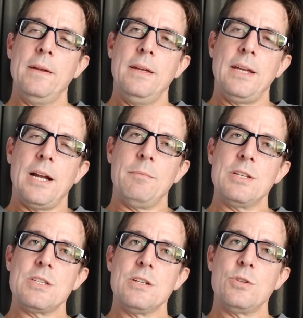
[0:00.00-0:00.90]
And I'm
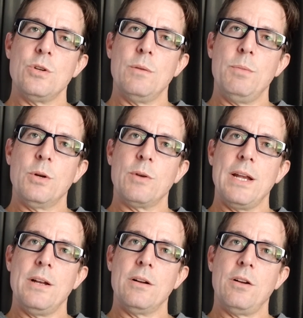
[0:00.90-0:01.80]
listening to a book right
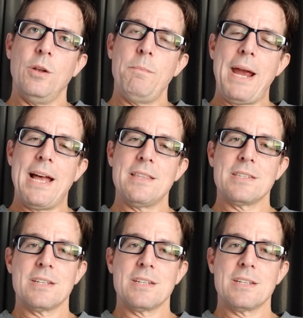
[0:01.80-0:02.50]
now called Paths